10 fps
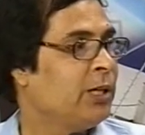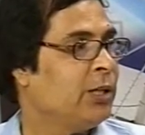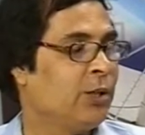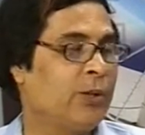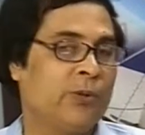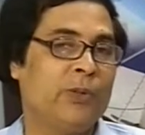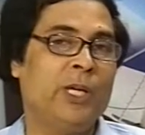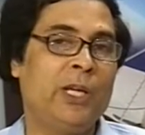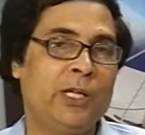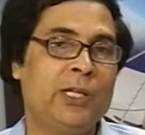So
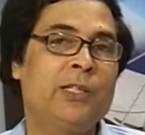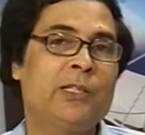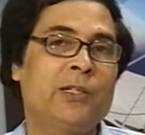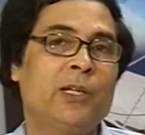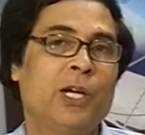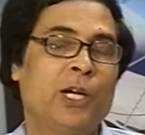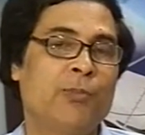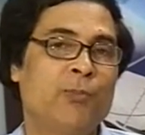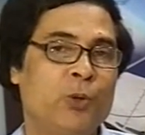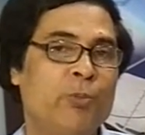there is a
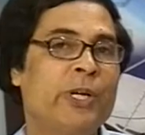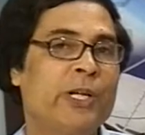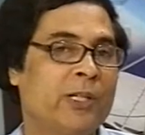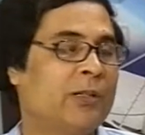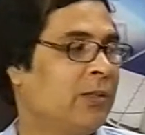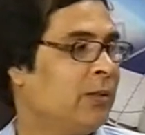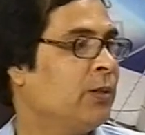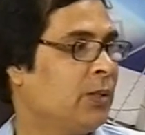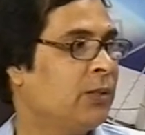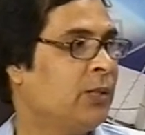blueprint,
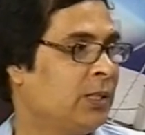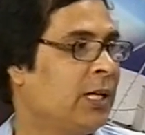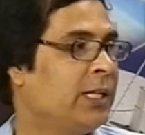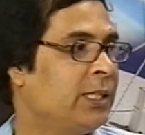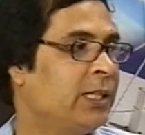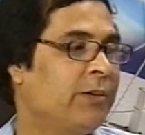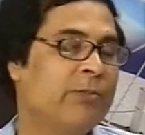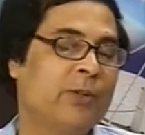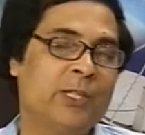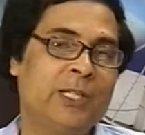the scientists
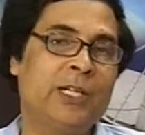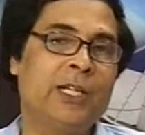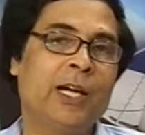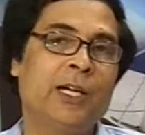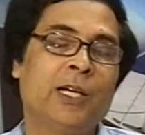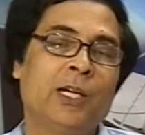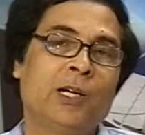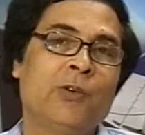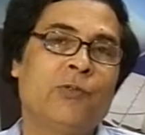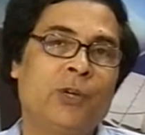have said that,
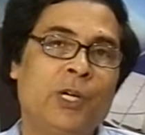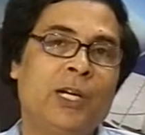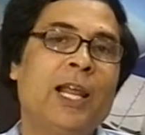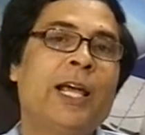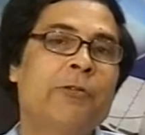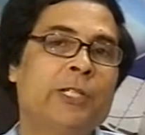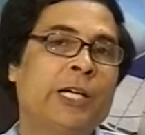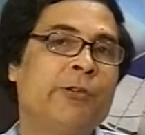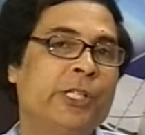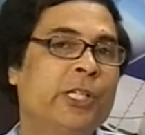for language
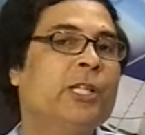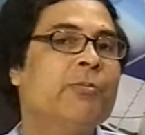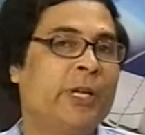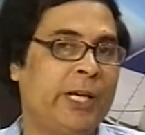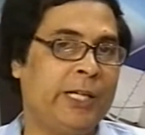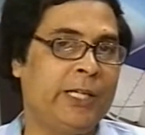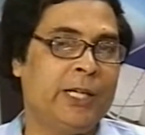acquisition in brain,